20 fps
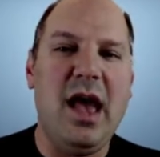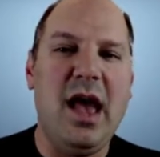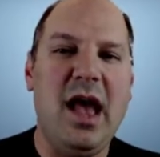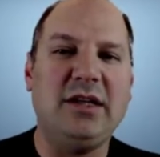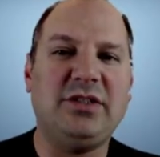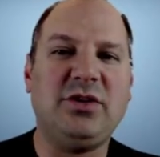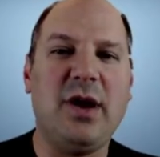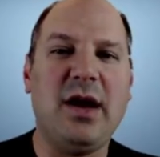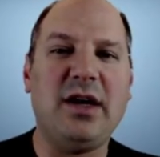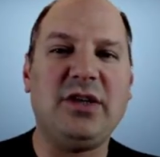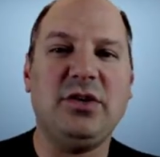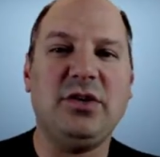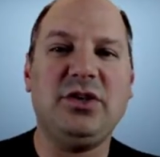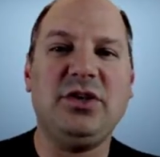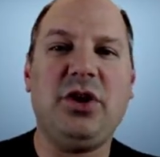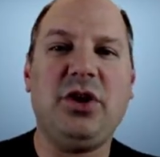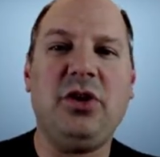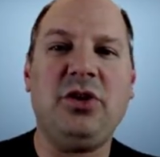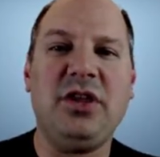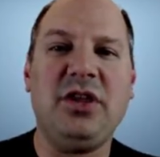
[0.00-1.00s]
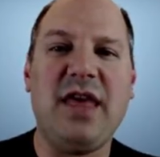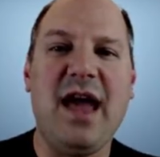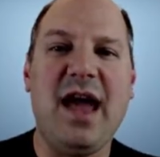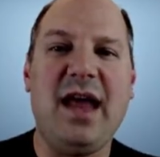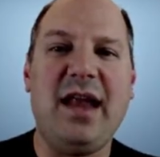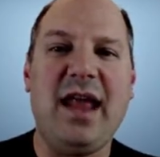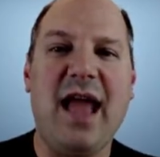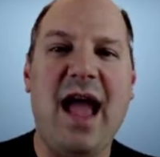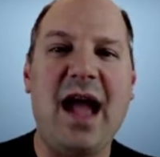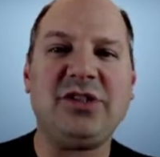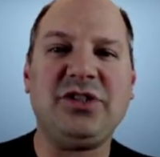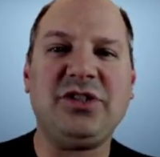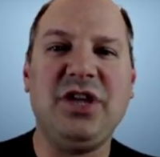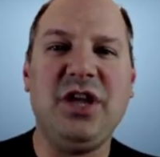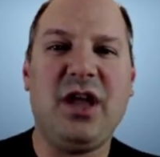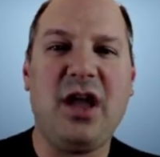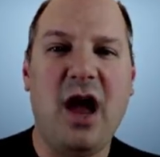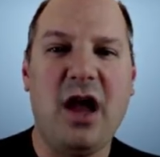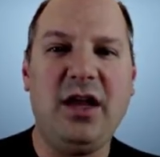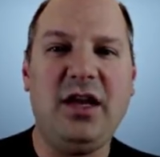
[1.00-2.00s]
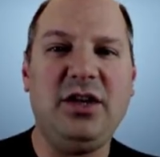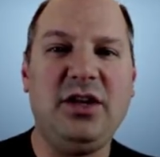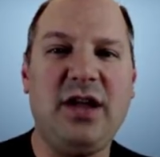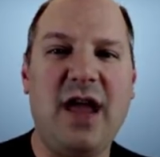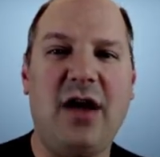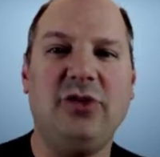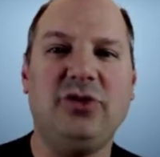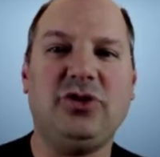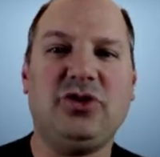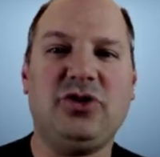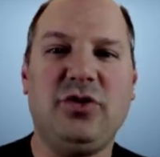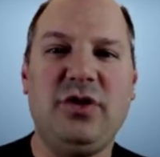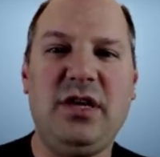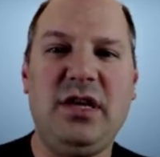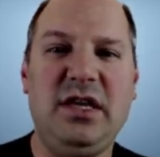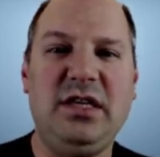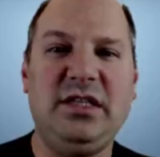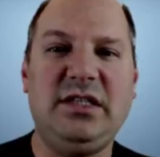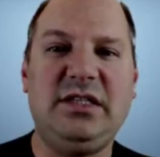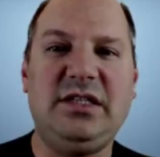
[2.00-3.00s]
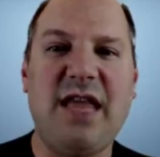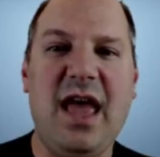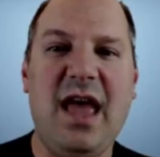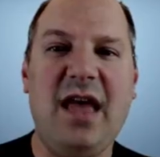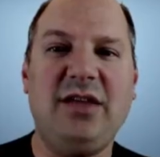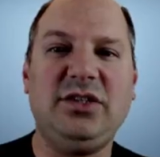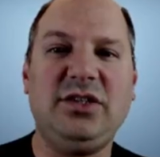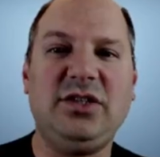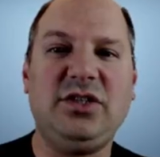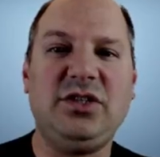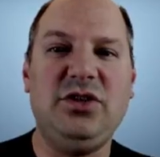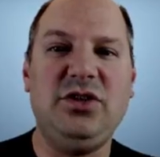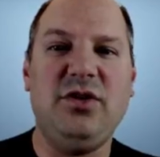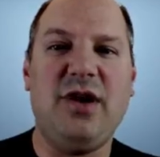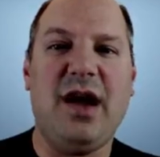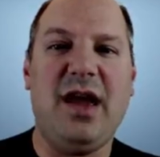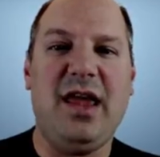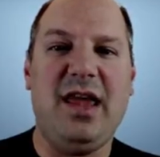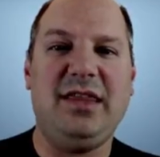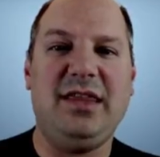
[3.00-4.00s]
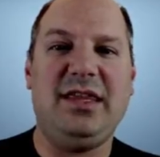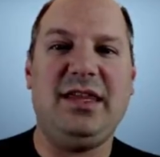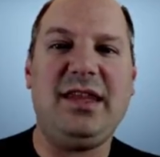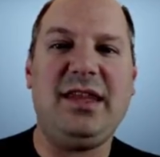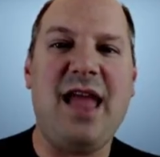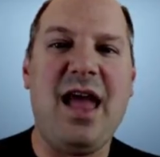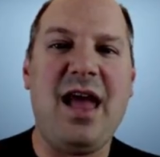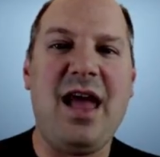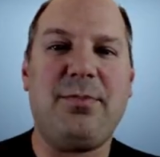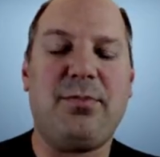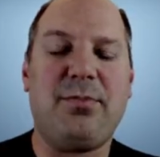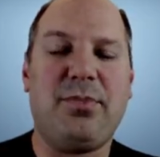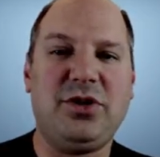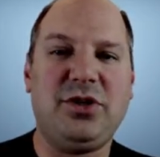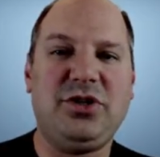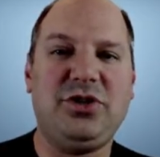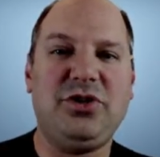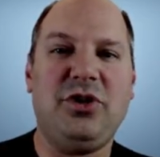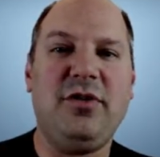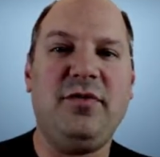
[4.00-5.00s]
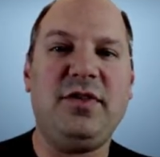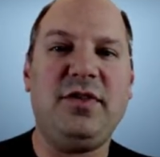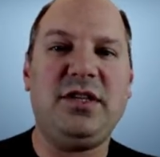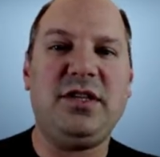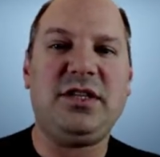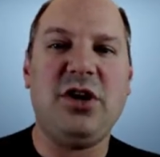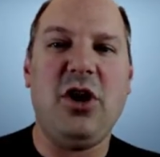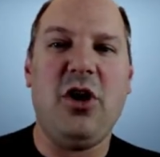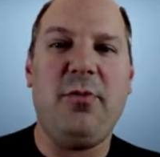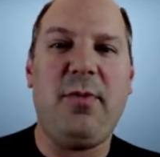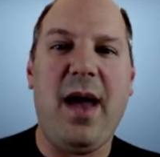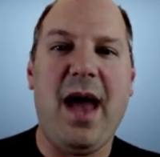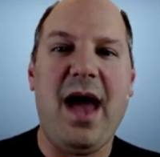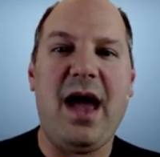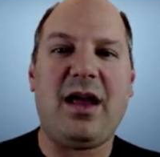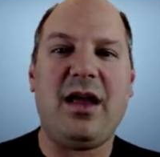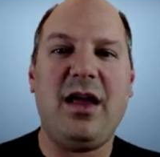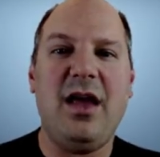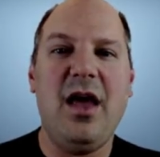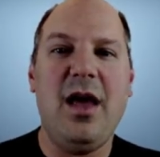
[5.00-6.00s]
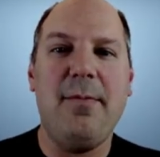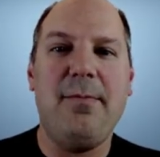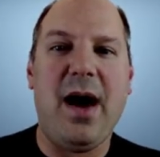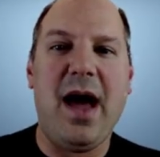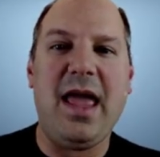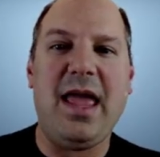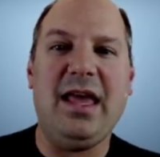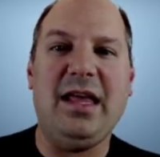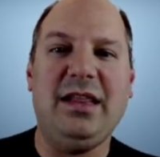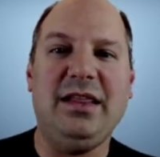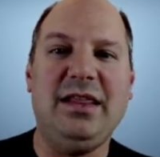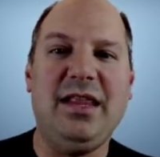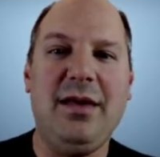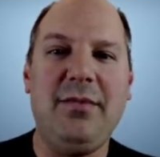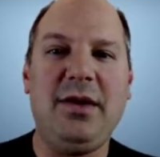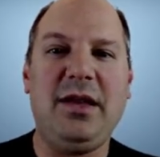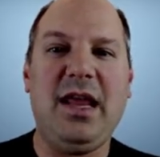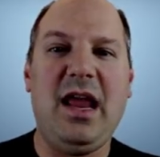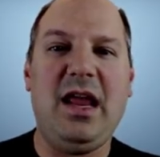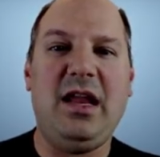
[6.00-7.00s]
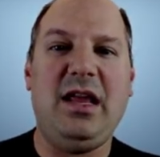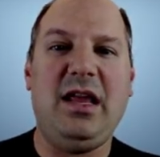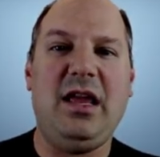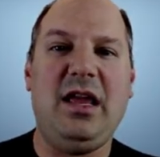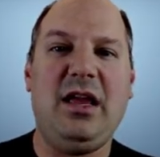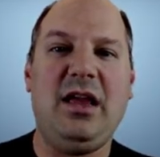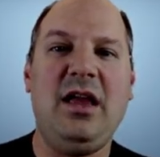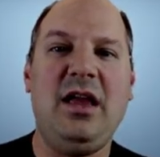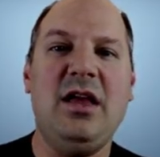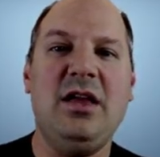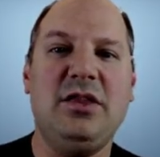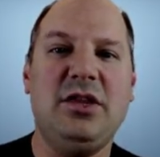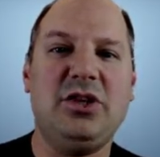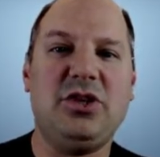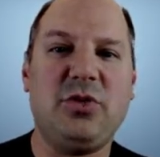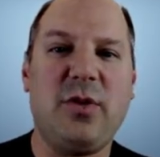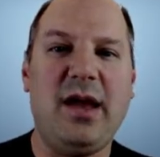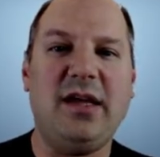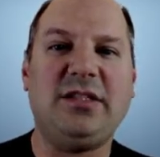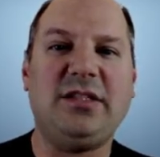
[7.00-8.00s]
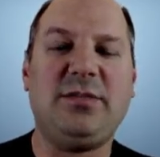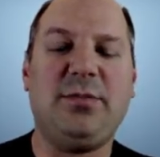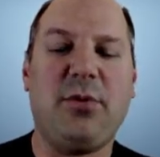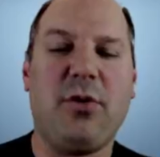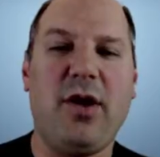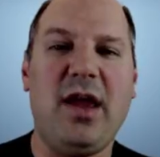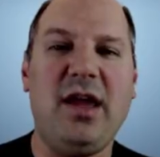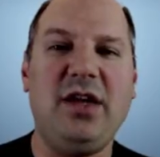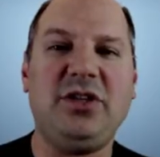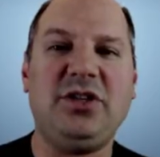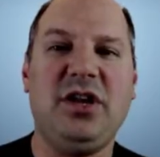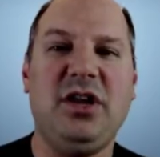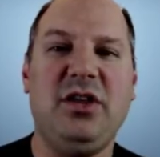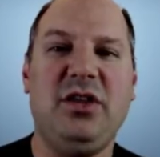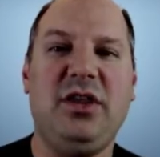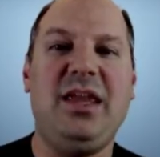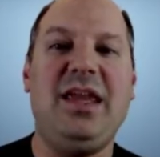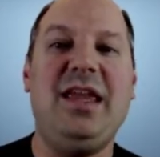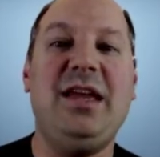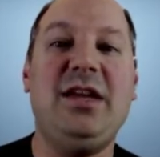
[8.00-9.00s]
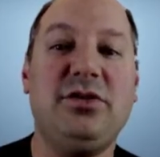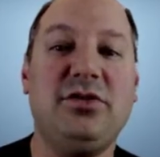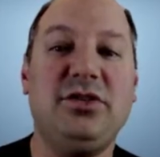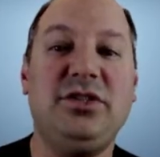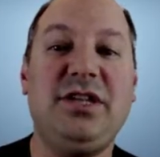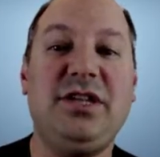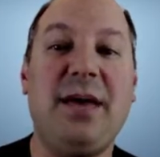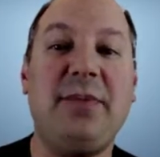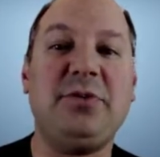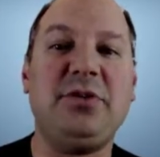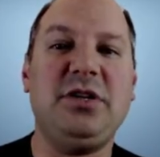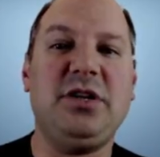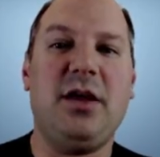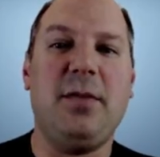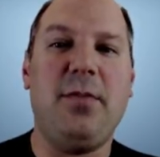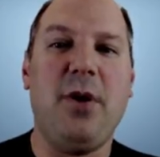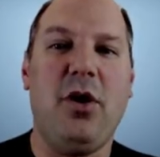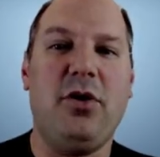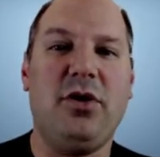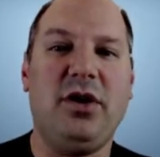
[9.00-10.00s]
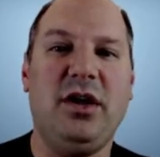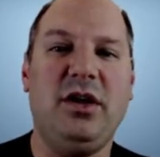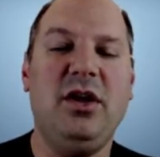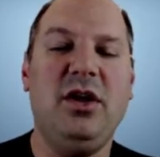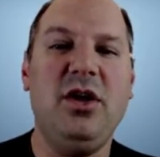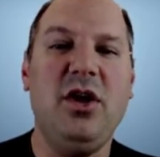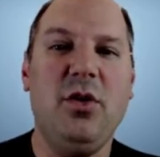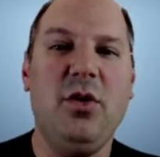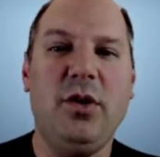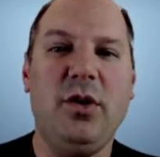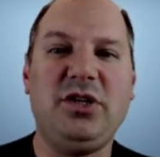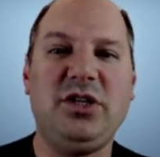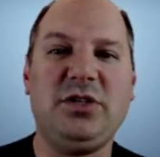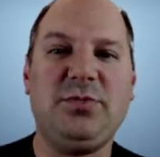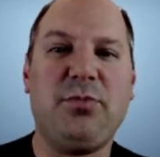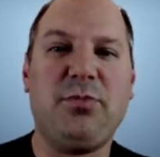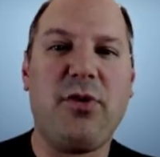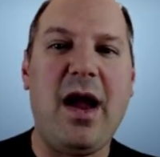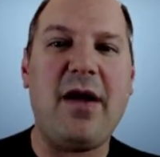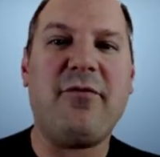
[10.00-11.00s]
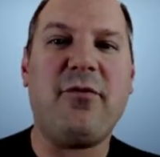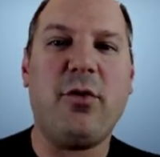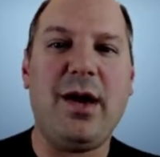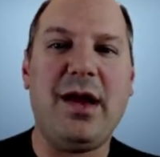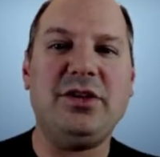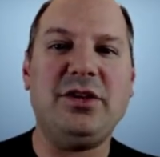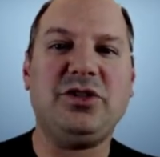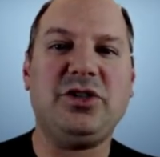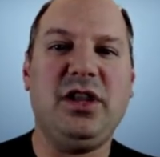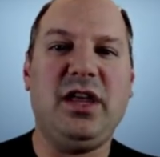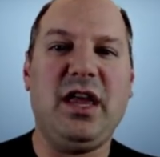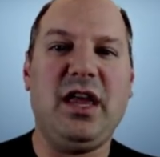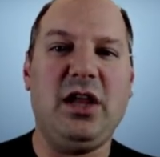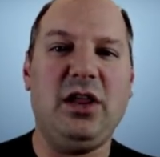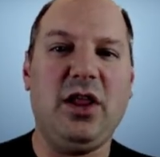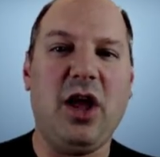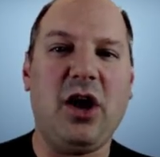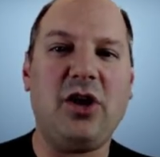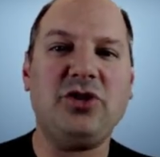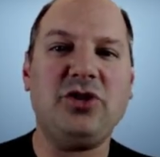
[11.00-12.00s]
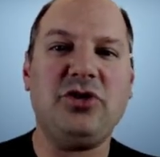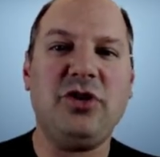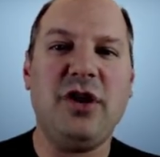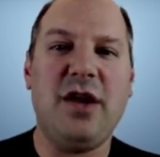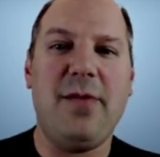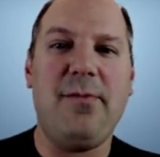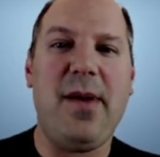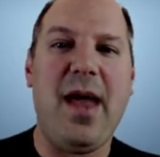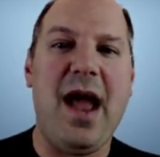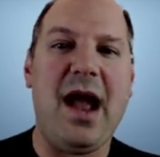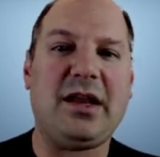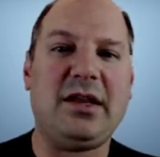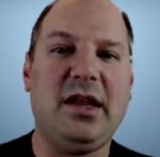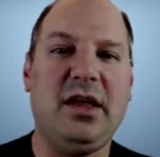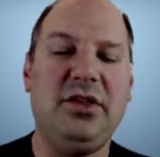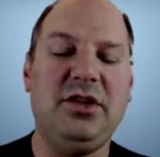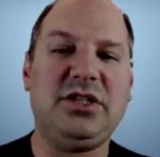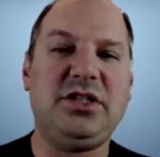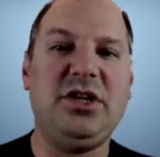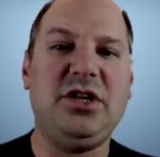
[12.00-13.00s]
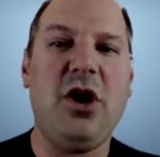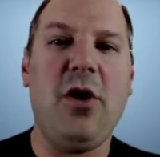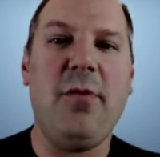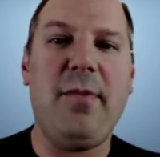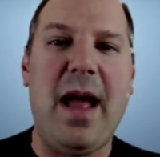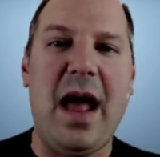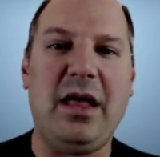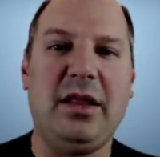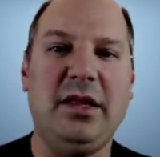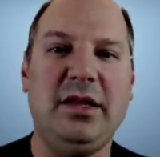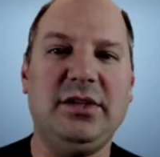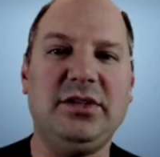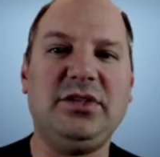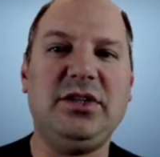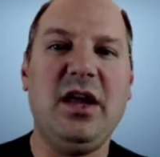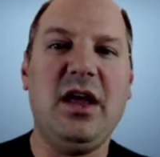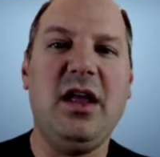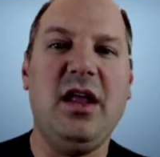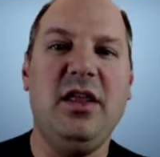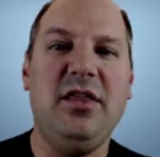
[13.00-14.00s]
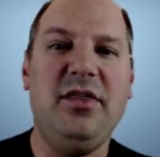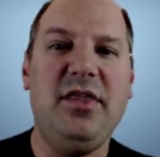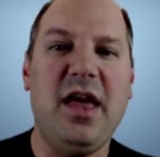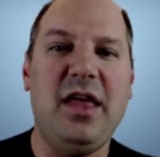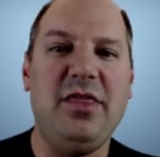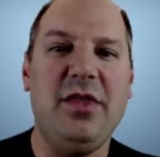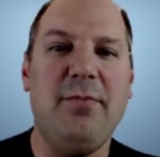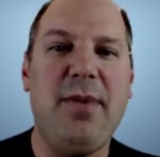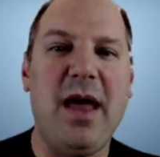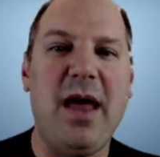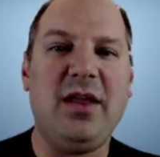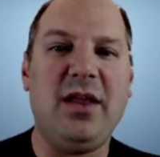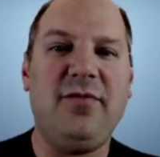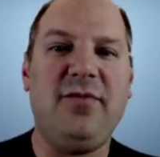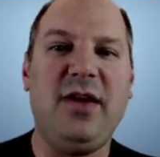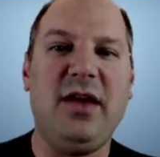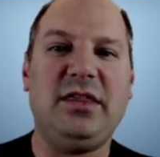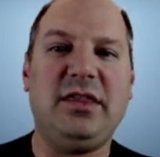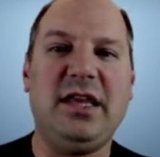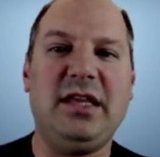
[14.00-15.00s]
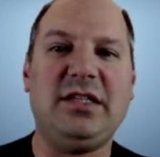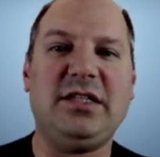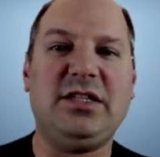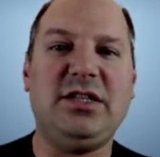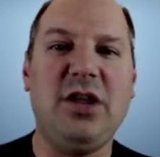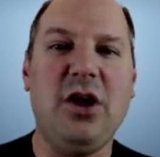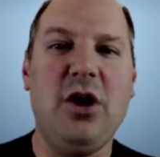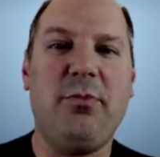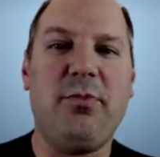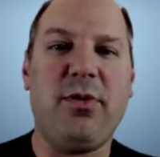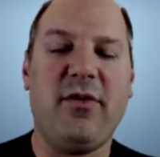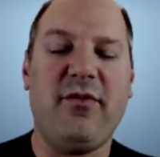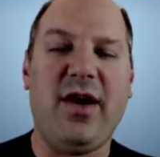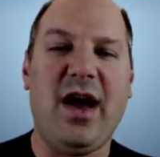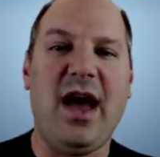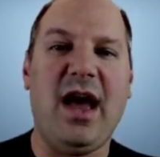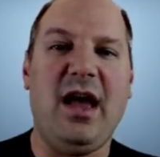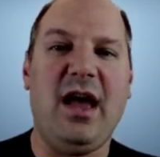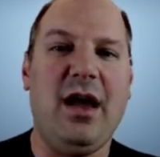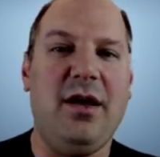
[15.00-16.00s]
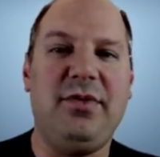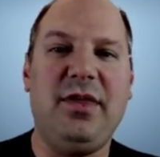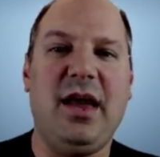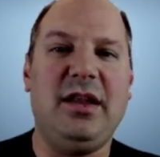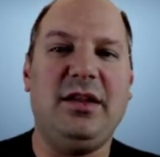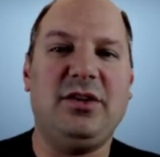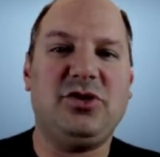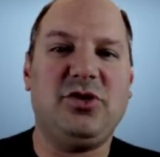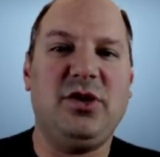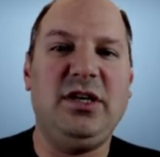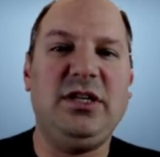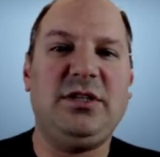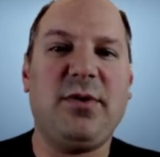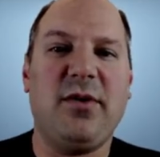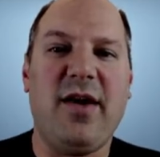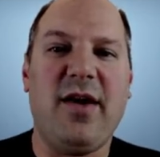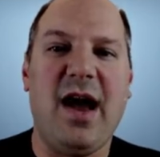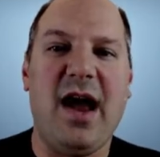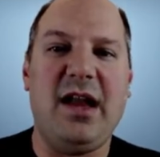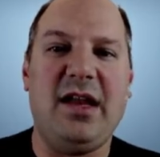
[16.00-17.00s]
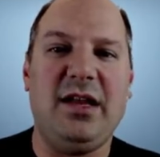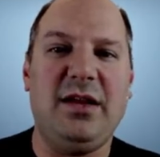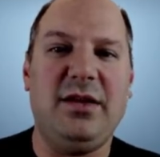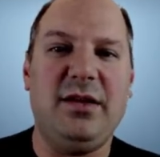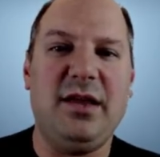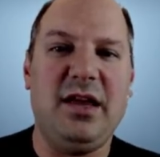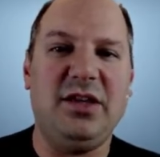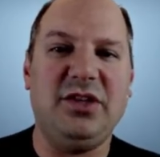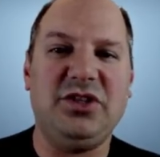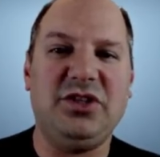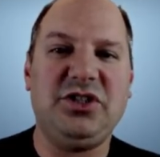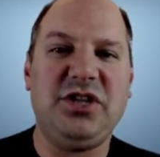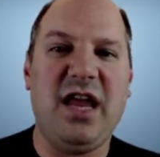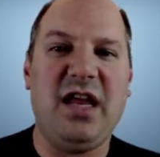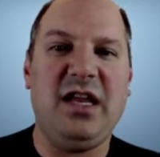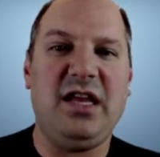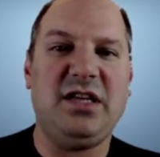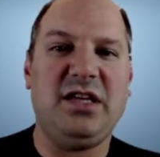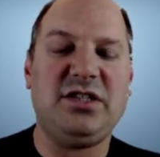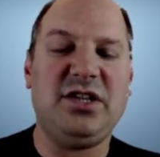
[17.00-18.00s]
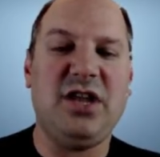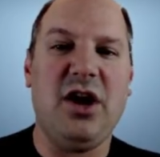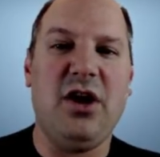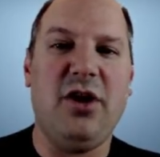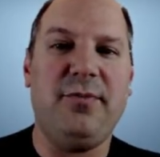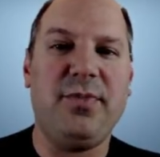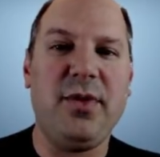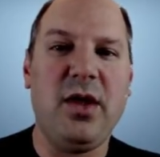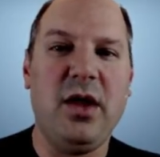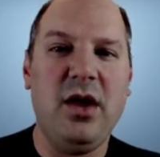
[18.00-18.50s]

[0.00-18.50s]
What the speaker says: And so as a result of that, actually cutting down trees tends to, in the net, preserve the snowpack by eliminating the transpiration, the interception component, which is preferentially a larger impact on the snow balance than the benefit that trees provide in shading snow.